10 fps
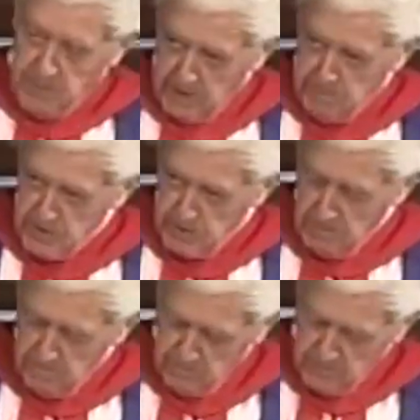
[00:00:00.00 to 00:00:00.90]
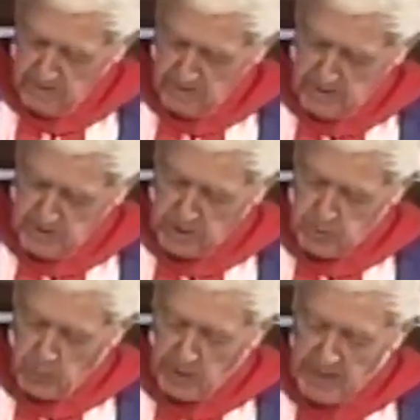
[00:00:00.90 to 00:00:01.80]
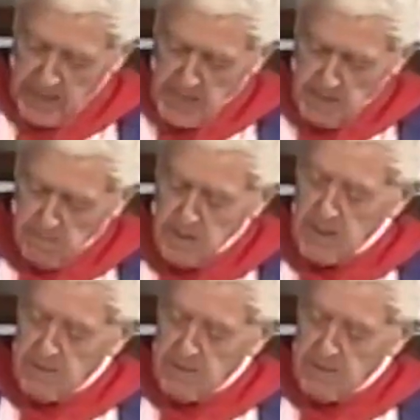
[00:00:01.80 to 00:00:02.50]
epistle says, we aim